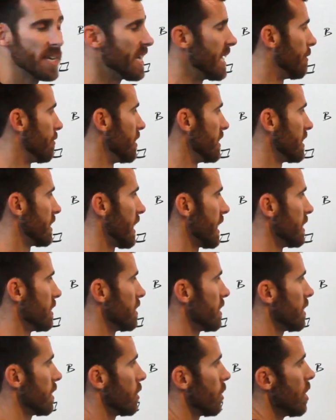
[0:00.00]
If he stays
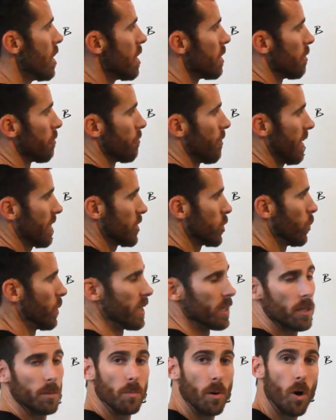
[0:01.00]
still, the faster we
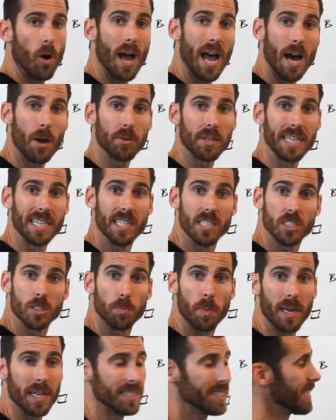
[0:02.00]
get the ball out into
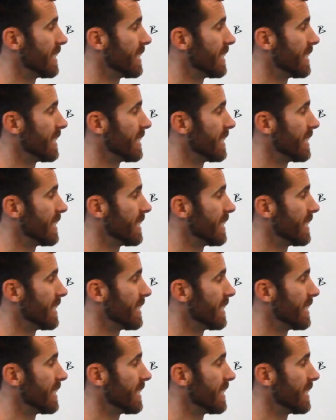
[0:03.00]
space,